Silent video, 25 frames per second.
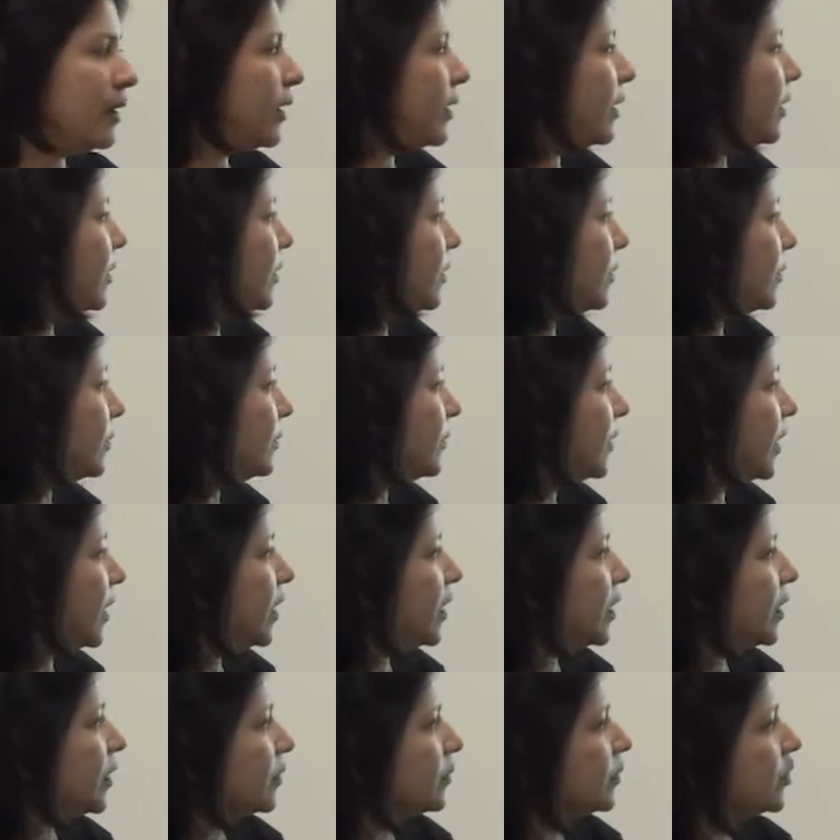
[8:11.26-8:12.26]

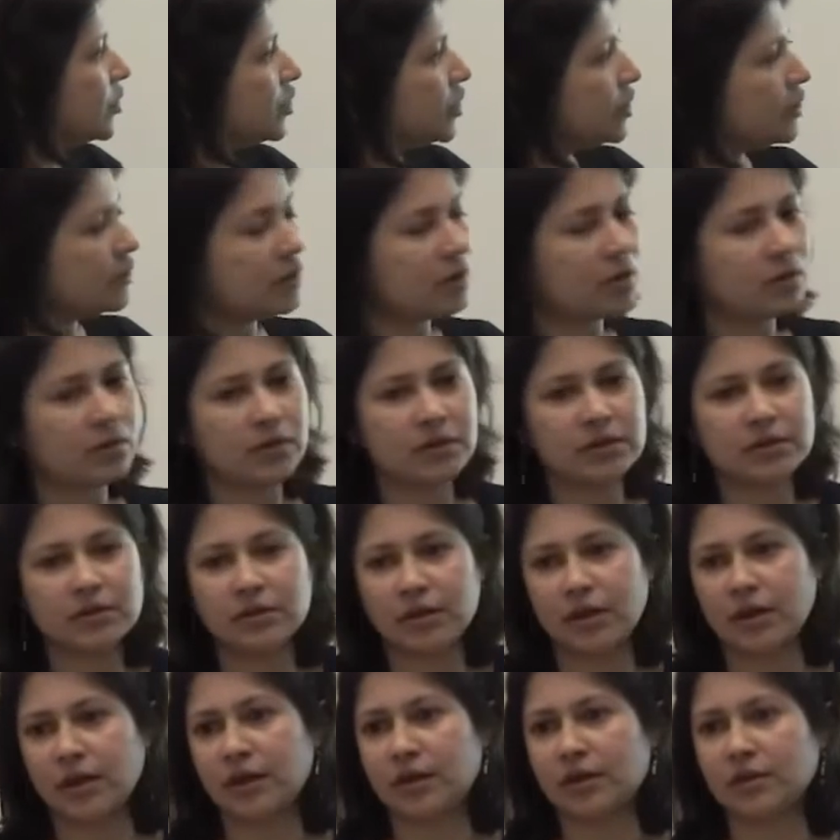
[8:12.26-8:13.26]
And Michelle Ho
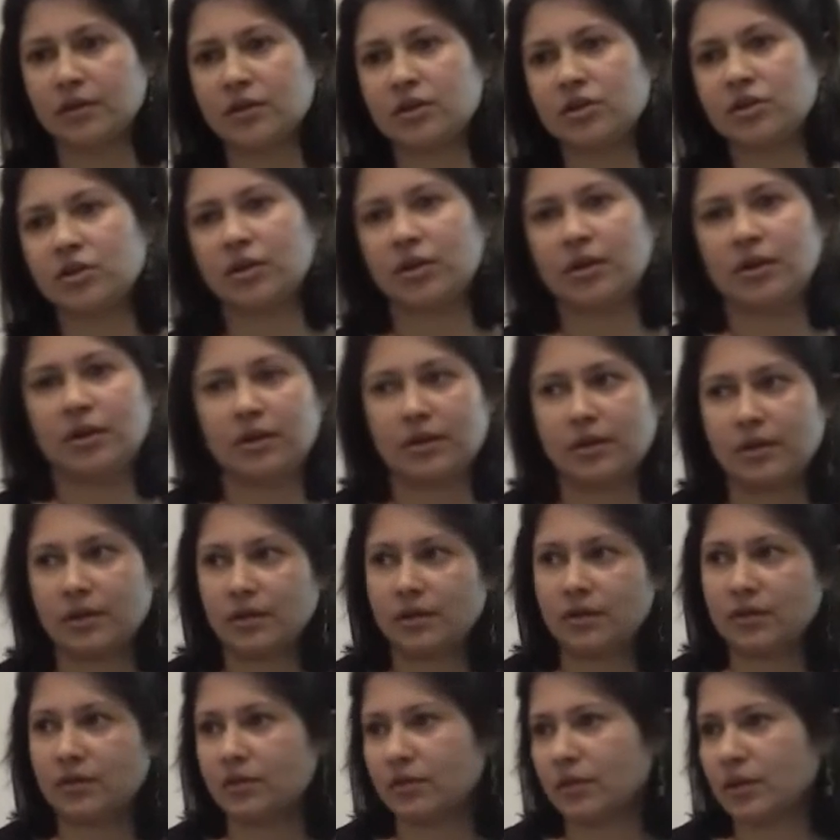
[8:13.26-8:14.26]
and Li
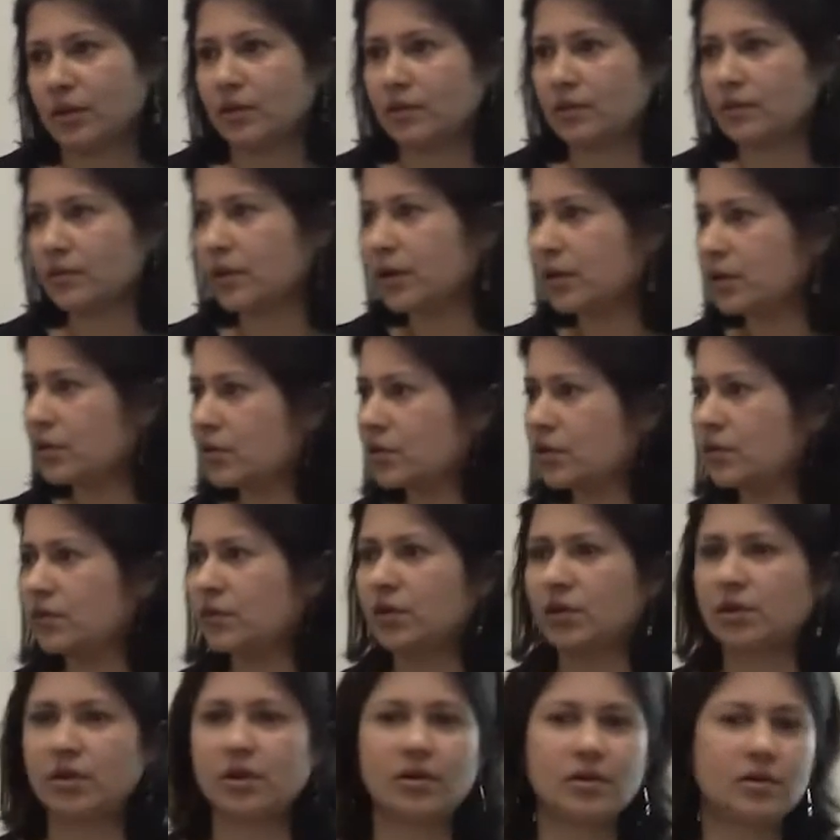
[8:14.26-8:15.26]
Jie are, I don't know if
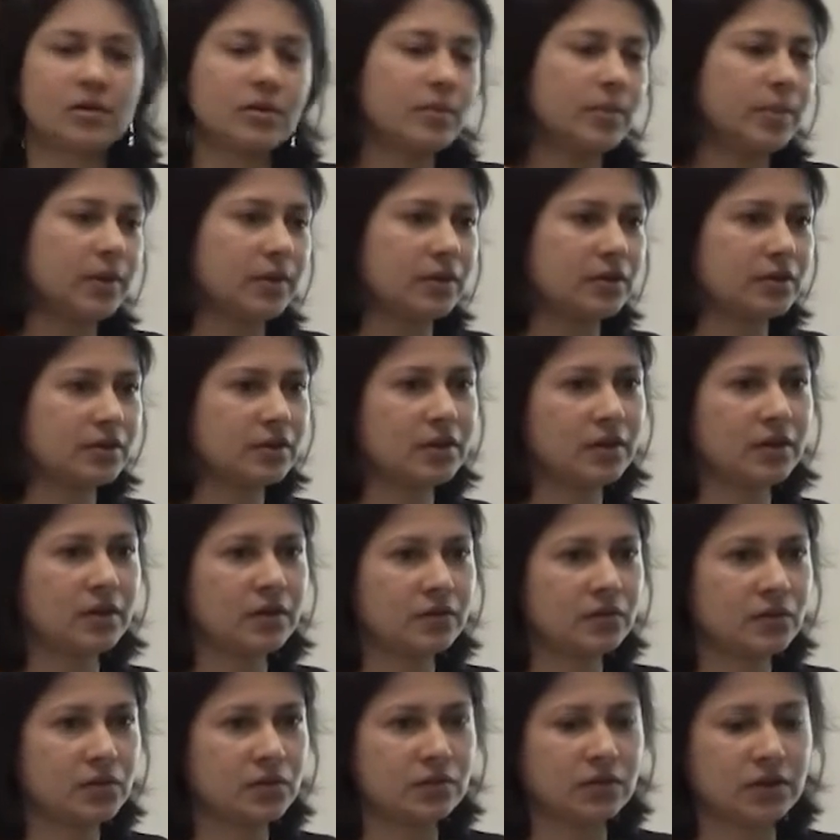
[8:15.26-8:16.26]
they're here, but
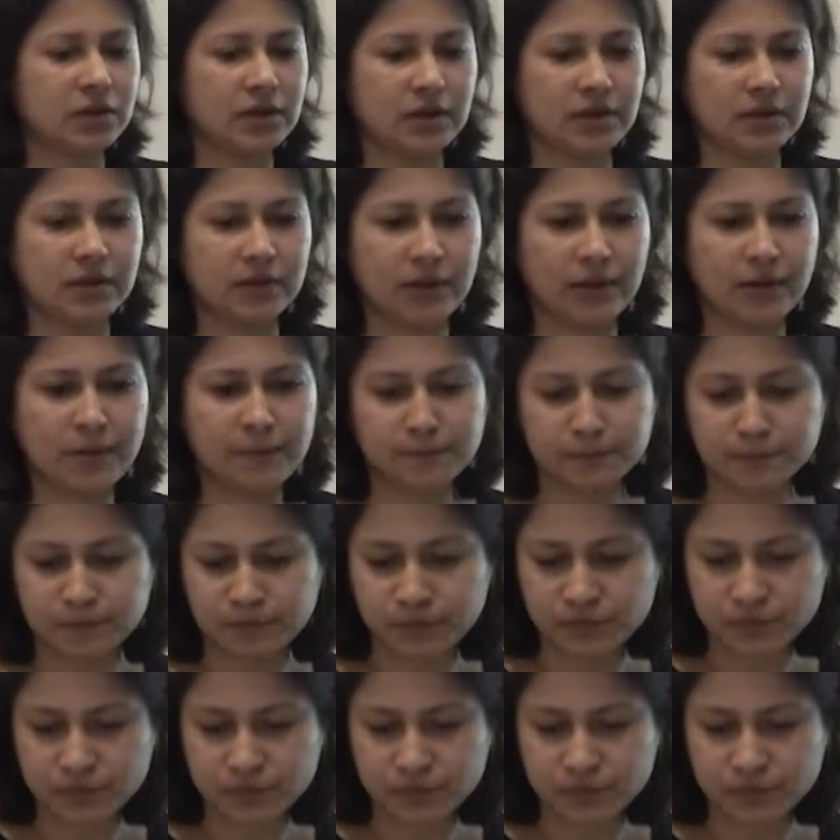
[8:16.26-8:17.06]
they're leading that.